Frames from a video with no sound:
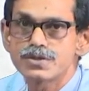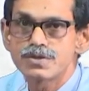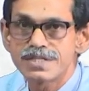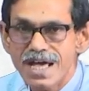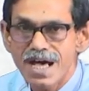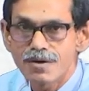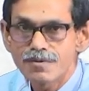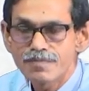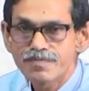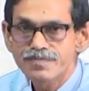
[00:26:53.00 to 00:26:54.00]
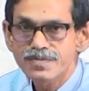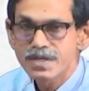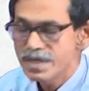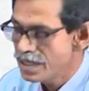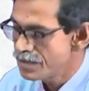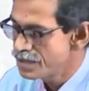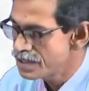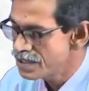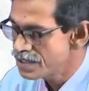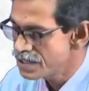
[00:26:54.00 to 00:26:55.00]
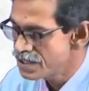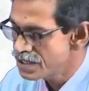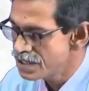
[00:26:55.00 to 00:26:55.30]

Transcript: So, now if this is